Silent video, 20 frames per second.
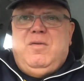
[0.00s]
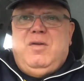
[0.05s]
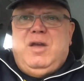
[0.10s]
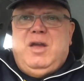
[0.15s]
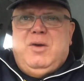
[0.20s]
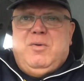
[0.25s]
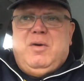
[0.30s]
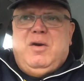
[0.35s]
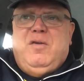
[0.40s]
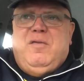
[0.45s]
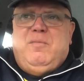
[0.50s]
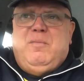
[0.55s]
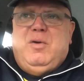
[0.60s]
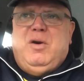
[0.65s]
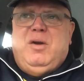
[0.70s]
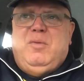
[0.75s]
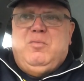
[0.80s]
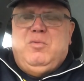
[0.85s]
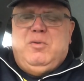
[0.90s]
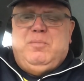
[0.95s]
hero of
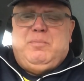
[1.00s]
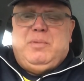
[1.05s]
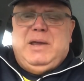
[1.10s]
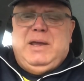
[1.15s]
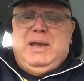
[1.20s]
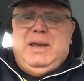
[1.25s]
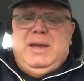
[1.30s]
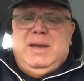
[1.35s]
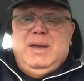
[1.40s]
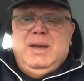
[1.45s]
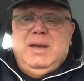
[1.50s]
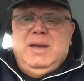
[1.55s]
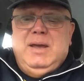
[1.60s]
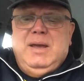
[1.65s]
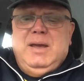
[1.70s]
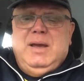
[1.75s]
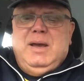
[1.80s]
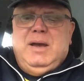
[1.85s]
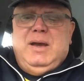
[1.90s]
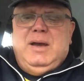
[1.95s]
mine would be
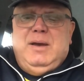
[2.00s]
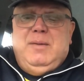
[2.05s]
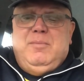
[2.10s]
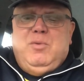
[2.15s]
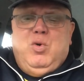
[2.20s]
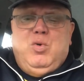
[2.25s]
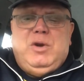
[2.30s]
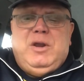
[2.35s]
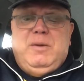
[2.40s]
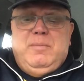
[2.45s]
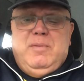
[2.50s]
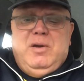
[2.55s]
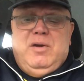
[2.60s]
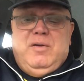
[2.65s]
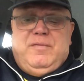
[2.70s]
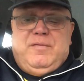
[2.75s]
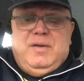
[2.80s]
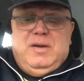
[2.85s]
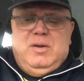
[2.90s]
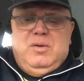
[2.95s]
Audie
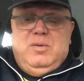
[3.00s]
Murphy,